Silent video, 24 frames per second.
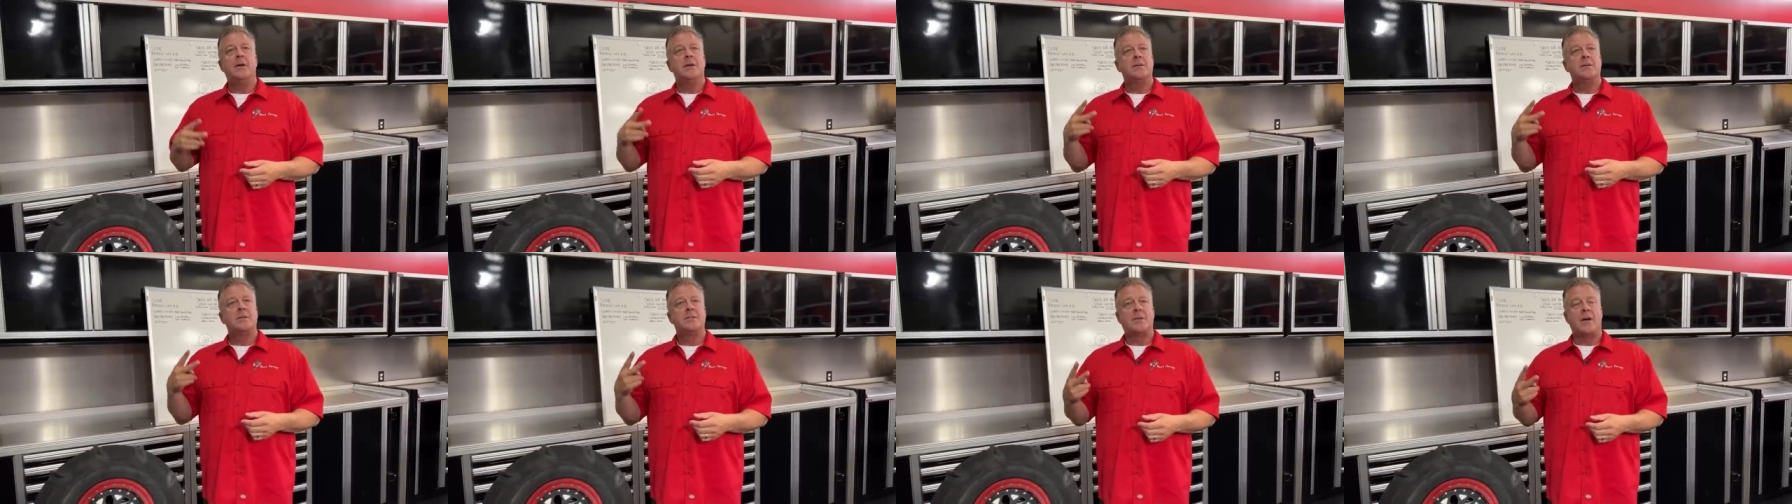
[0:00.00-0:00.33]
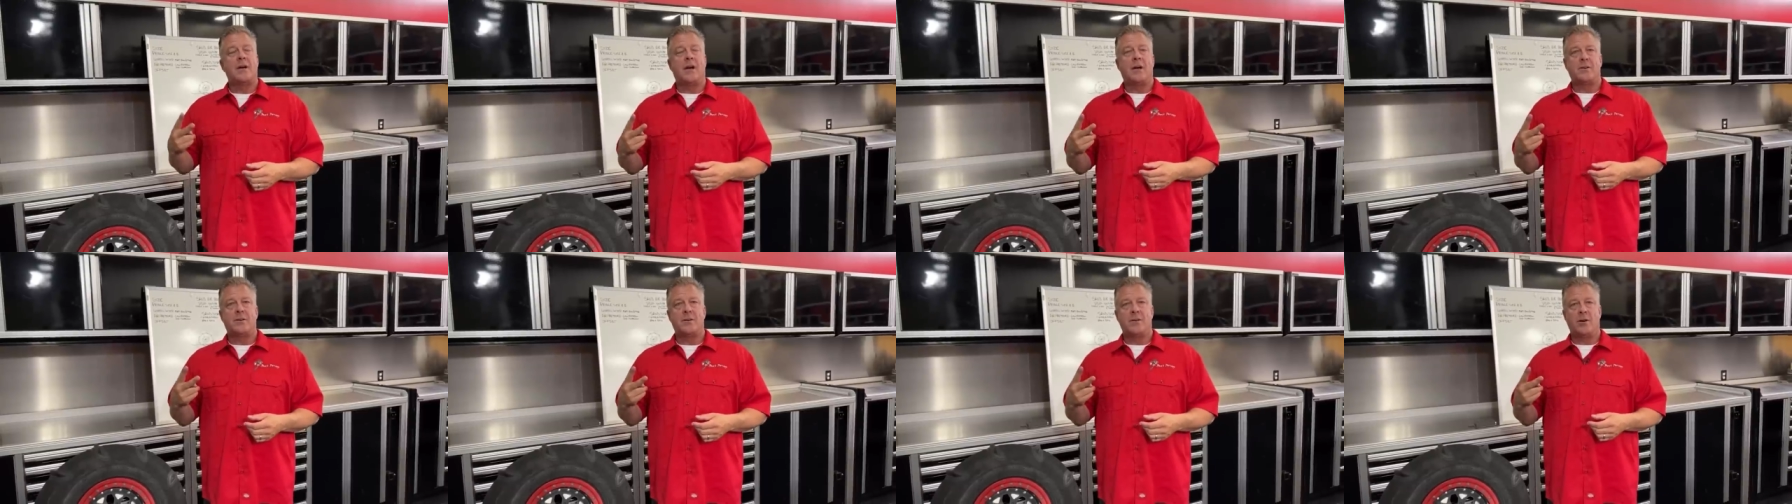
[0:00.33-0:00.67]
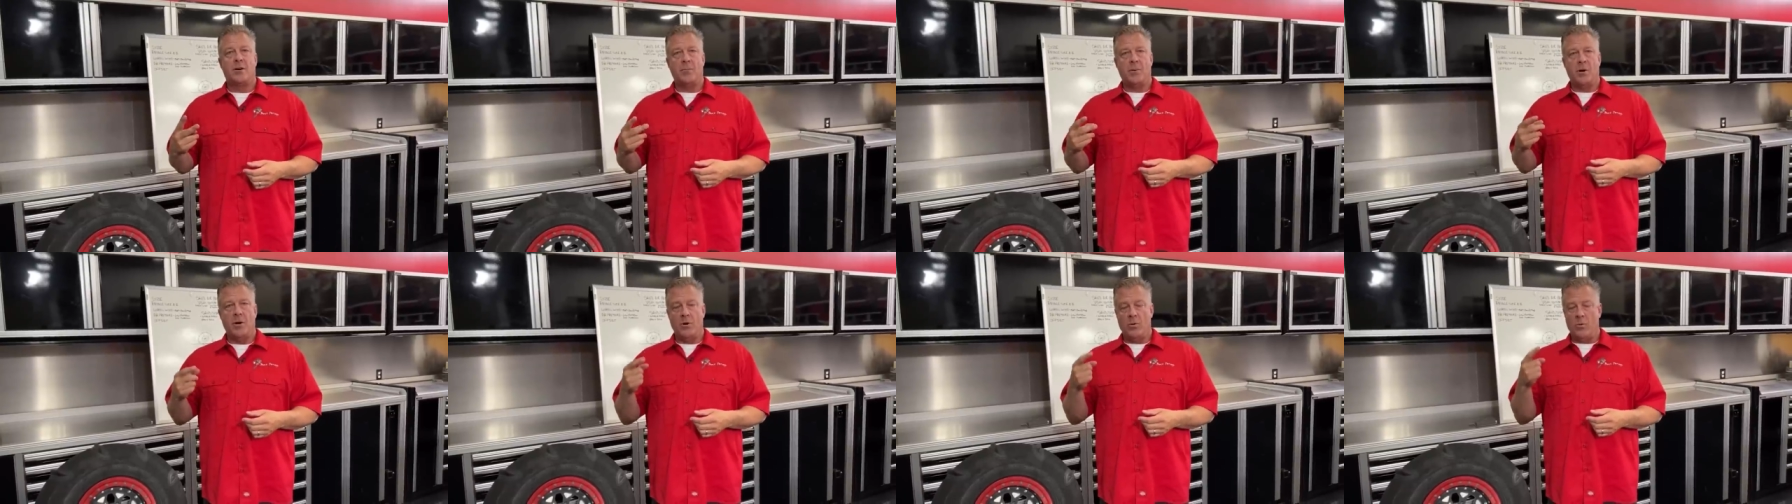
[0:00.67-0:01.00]
Stock
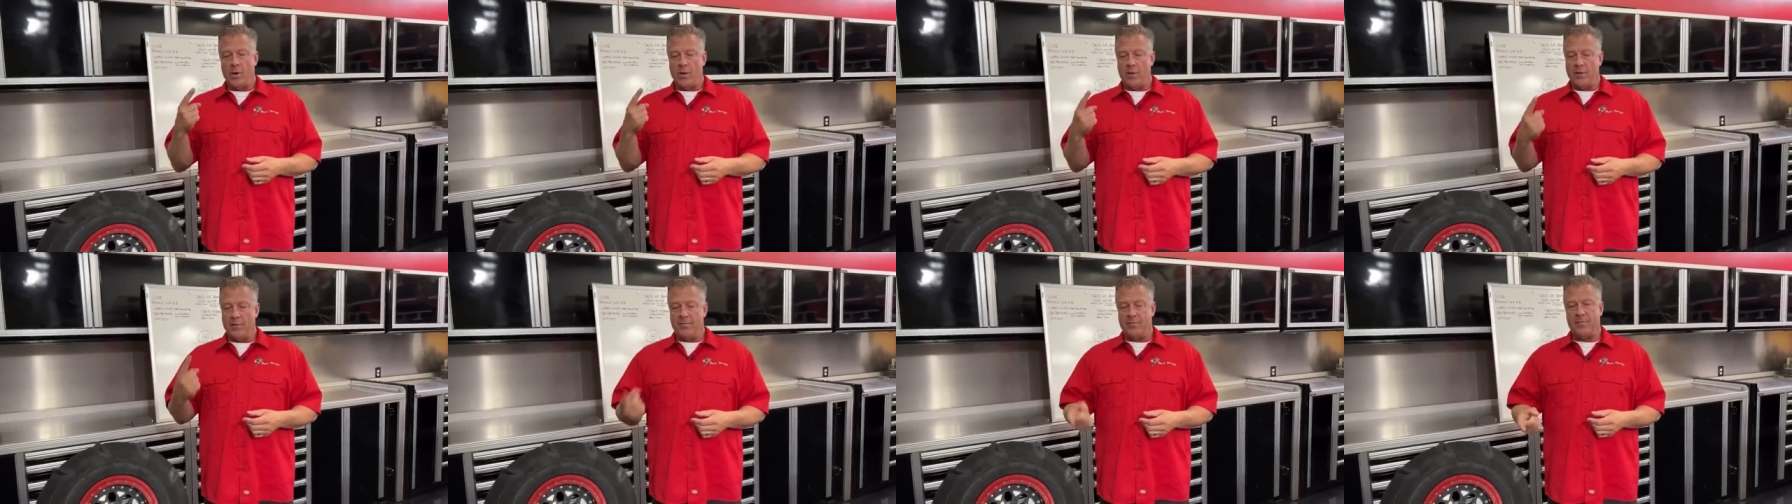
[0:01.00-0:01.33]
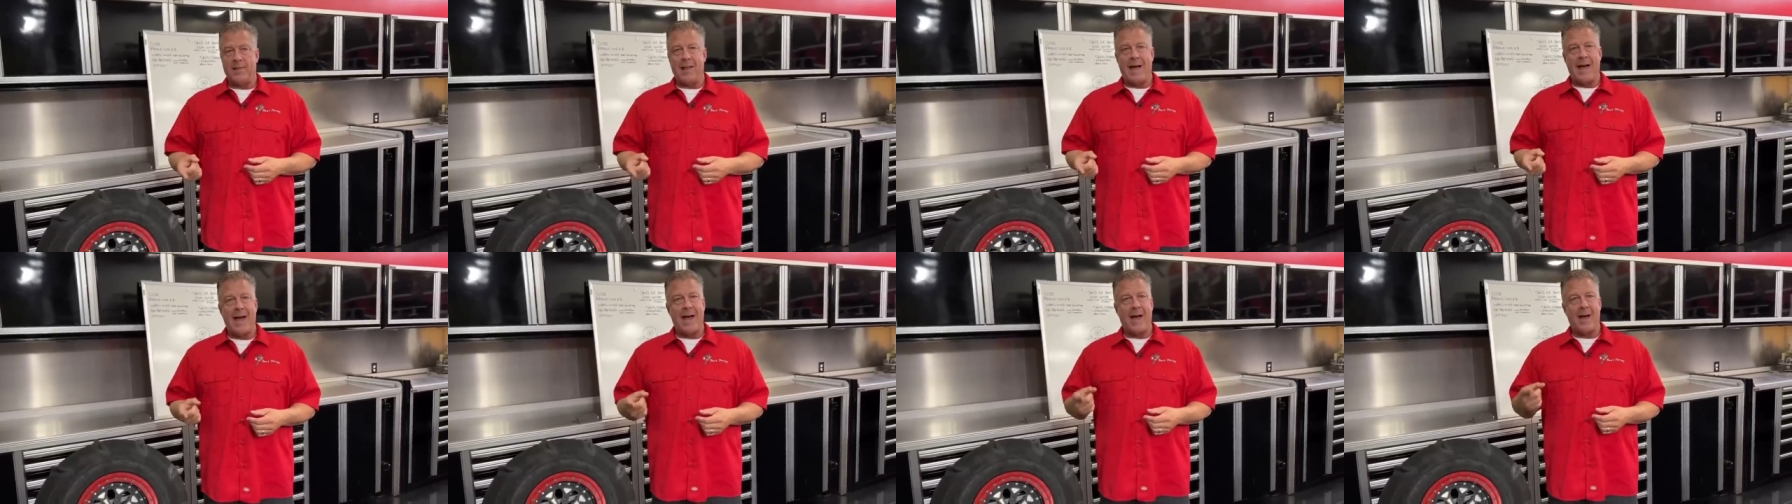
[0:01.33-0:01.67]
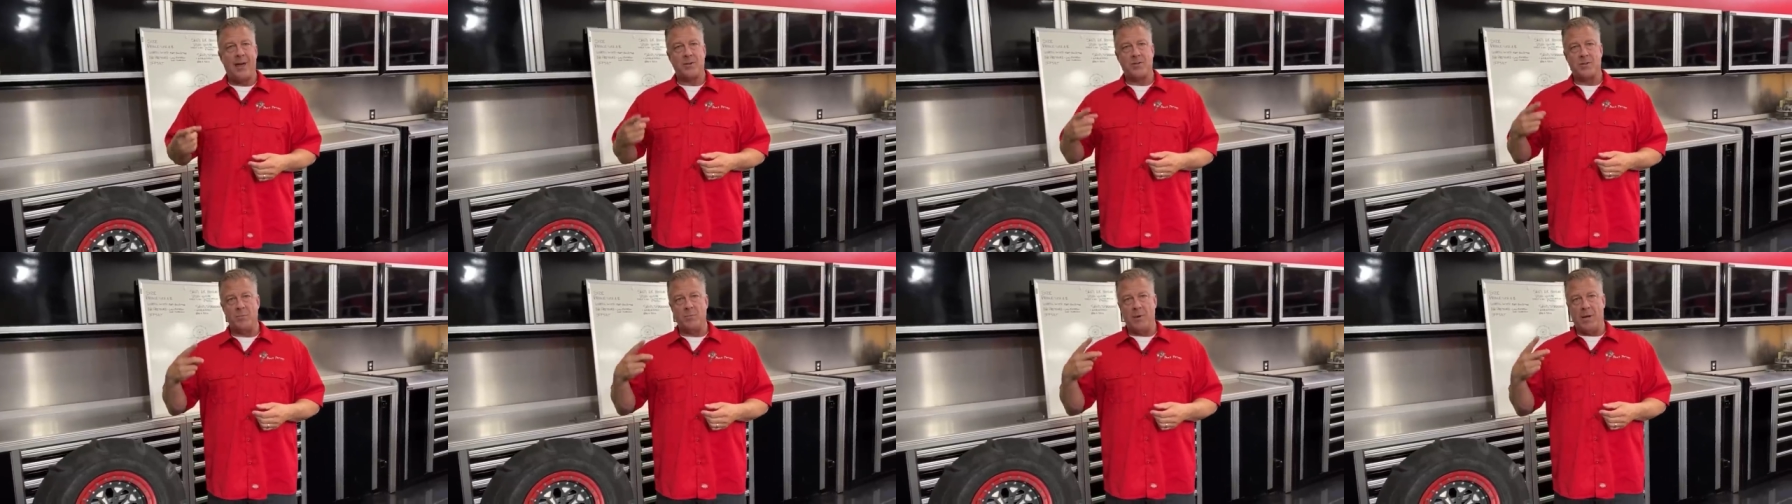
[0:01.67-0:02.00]
turbo with a
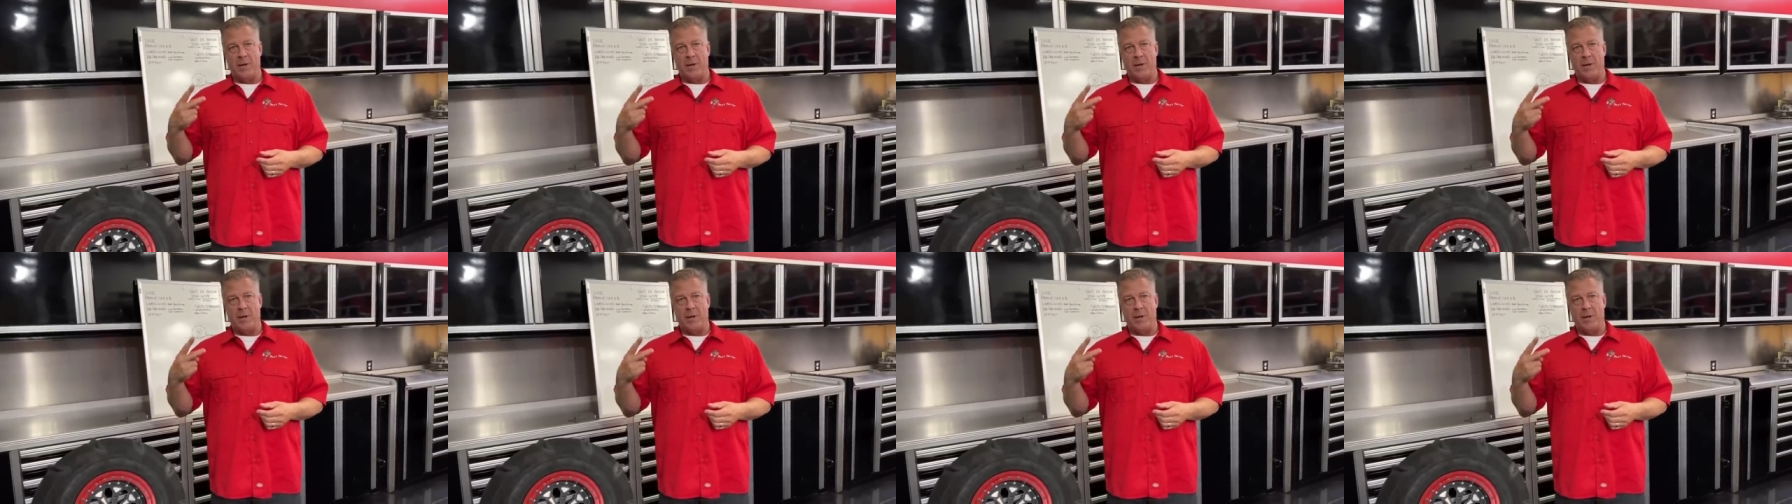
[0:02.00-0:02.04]
flash and